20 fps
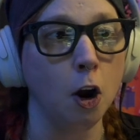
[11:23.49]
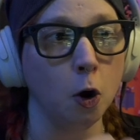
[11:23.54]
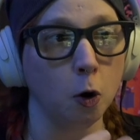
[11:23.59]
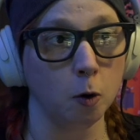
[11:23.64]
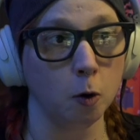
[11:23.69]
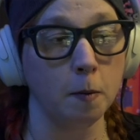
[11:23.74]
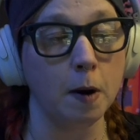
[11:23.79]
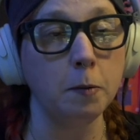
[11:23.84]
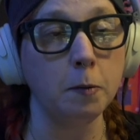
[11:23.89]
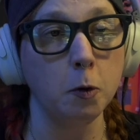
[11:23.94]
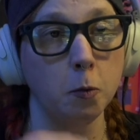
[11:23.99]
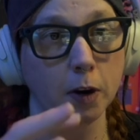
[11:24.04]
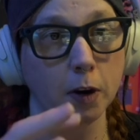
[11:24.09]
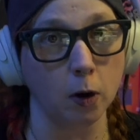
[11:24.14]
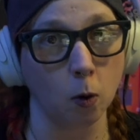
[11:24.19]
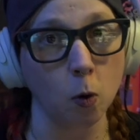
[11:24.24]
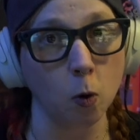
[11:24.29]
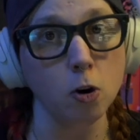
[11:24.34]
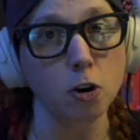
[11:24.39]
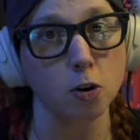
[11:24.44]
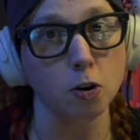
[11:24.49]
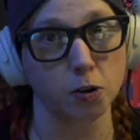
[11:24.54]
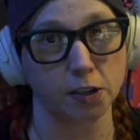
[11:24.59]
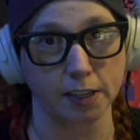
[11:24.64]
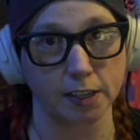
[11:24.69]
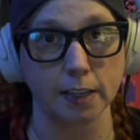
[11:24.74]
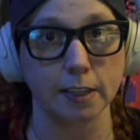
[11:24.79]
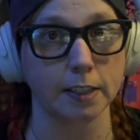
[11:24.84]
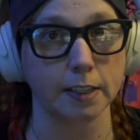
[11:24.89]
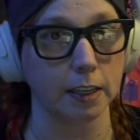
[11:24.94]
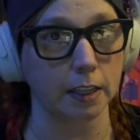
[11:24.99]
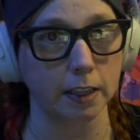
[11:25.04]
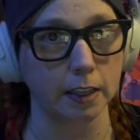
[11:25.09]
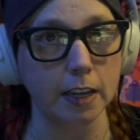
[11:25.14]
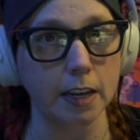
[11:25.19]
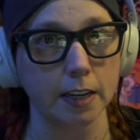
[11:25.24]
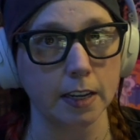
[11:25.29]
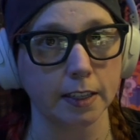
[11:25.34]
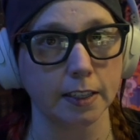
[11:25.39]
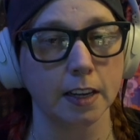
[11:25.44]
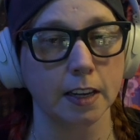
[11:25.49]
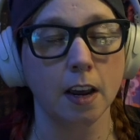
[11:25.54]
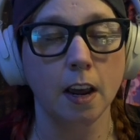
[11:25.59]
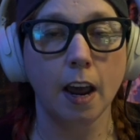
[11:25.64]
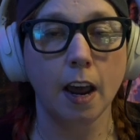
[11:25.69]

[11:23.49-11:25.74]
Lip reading: remember when Orkerson did this?